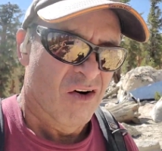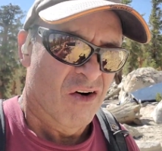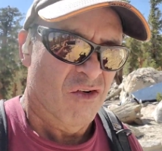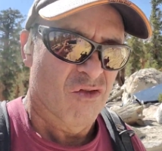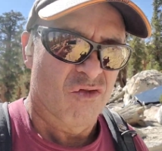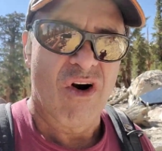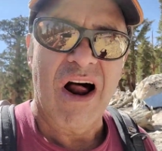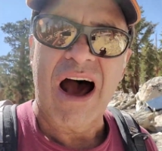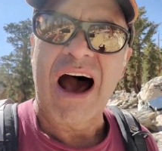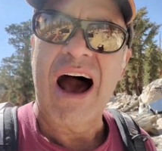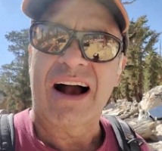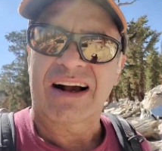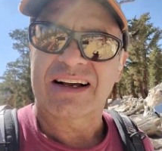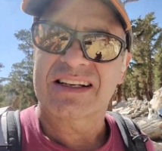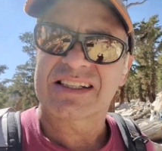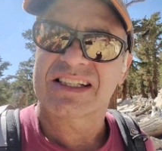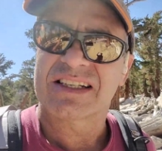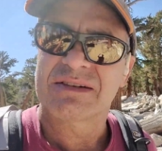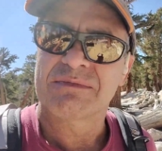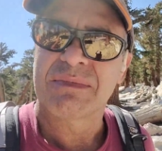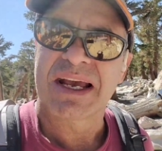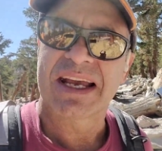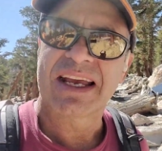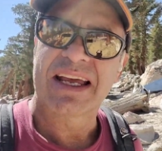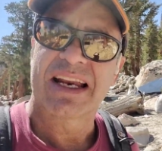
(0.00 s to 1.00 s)
rocks,
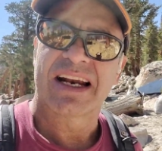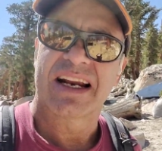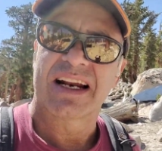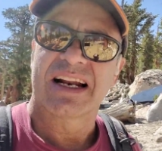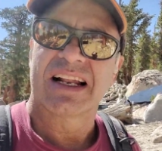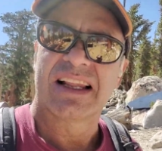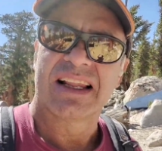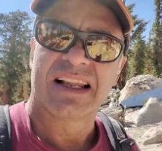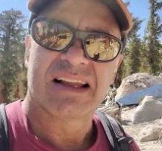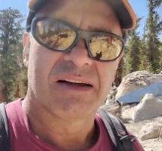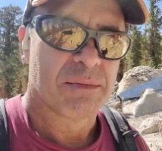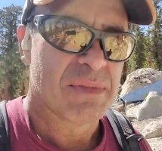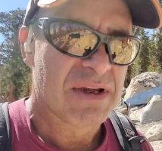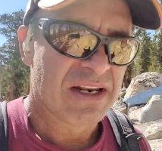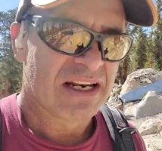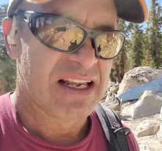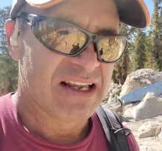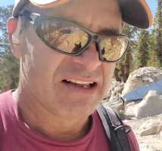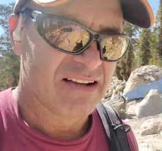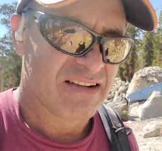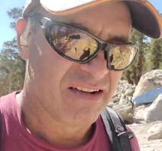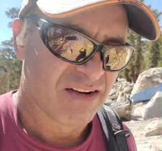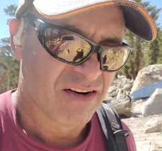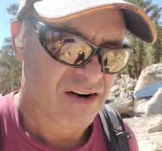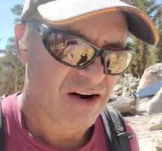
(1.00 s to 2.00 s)
making it a little bit
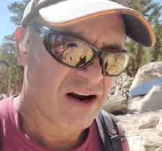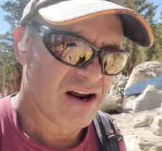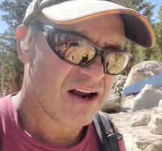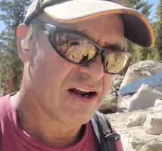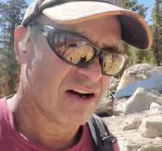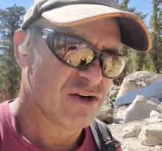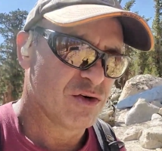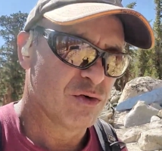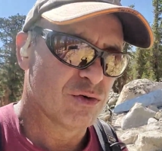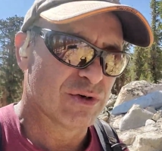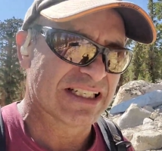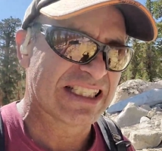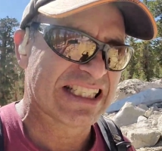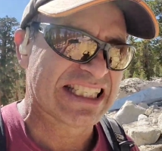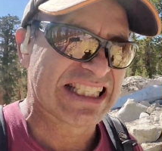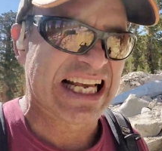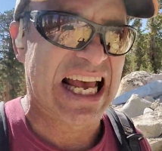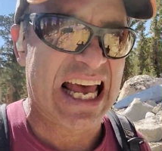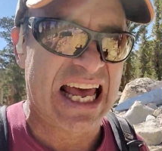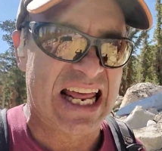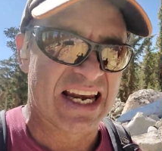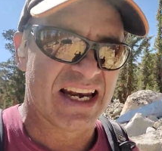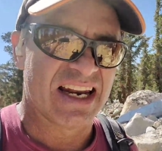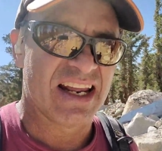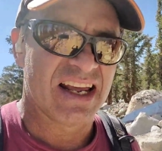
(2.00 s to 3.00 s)
easier to
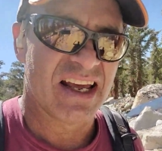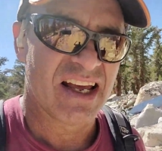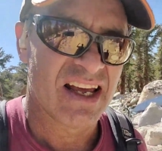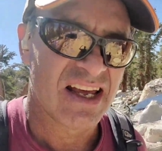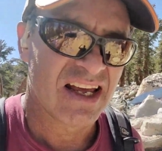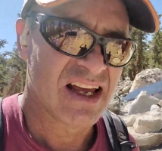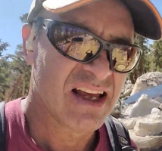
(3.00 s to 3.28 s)
ascend.